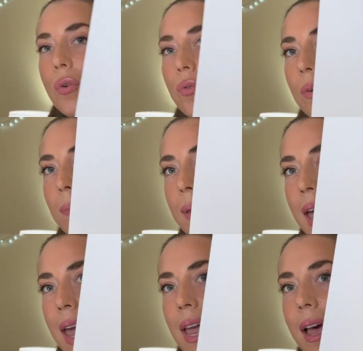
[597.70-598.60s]
for
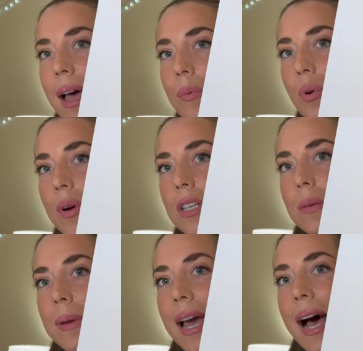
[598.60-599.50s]
May, I'm going to
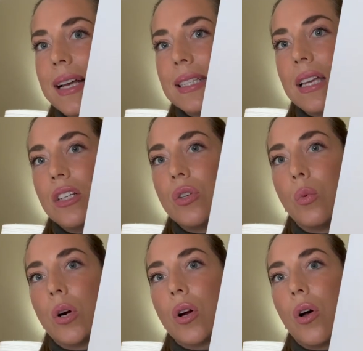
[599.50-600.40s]
be asking to
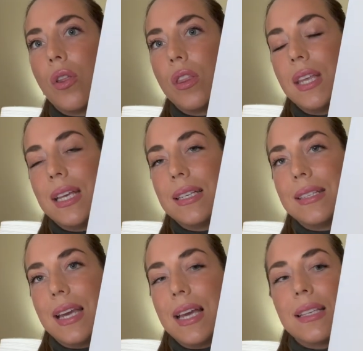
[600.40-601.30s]
work these
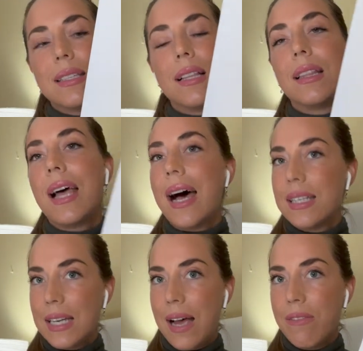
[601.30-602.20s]
days, the
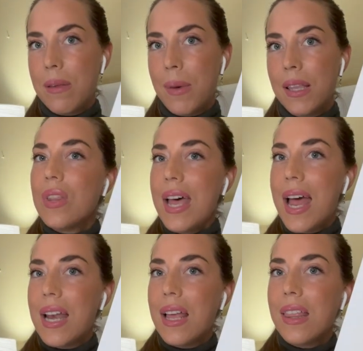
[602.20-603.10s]
last half of the month. Then